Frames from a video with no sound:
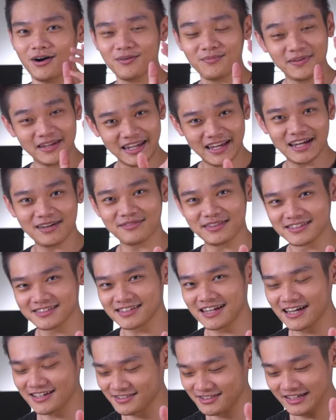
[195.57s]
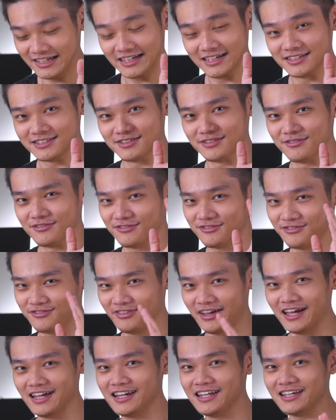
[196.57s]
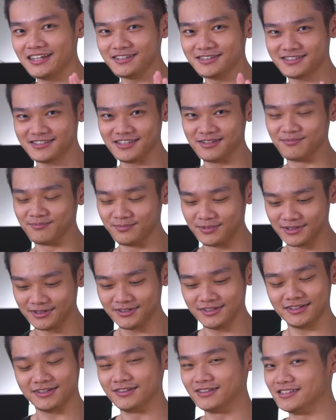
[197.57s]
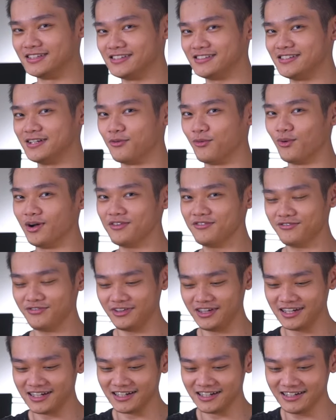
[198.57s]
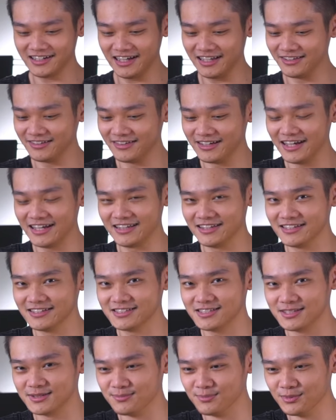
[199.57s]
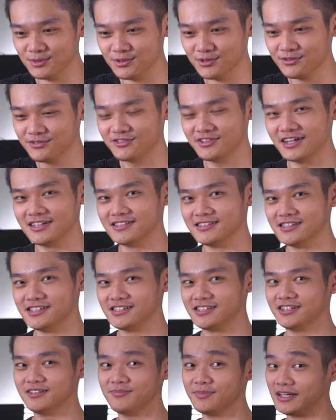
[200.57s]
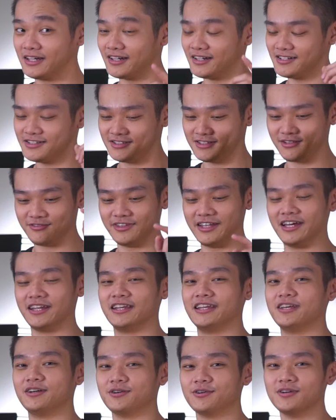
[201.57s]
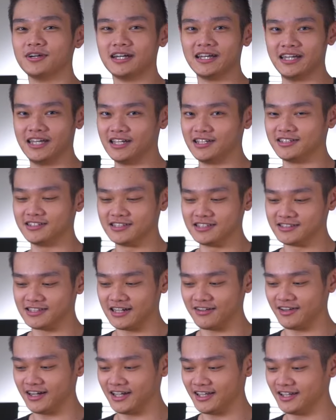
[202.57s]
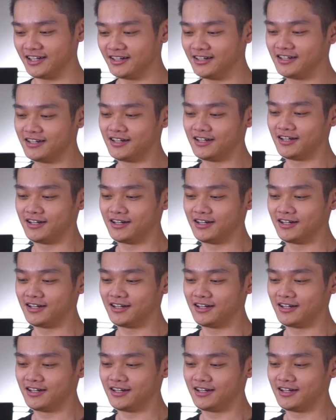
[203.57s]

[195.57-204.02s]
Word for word: Opening up the Scar three is fairly simple. You just need one finger and you get this smooth transition because of their new hinge design right here.